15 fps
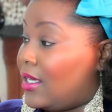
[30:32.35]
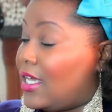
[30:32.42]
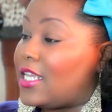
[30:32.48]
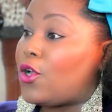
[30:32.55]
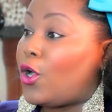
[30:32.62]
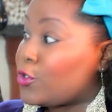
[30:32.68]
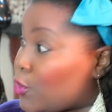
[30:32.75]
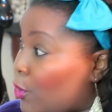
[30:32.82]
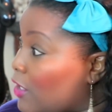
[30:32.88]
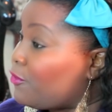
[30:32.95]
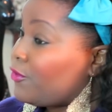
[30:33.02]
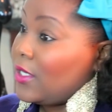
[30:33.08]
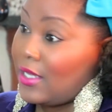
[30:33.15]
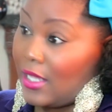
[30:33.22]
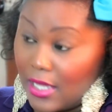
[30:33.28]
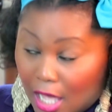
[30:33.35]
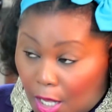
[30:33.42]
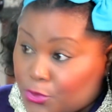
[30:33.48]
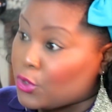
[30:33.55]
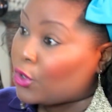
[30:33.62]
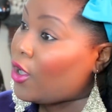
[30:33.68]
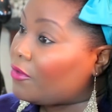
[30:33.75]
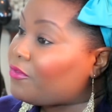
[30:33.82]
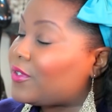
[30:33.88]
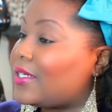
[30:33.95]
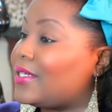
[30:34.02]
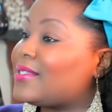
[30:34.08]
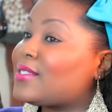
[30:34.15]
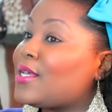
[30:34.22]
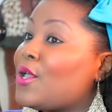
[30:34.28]
It also it helps your
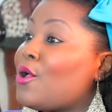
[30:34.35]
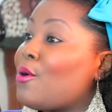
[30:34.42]
confidence.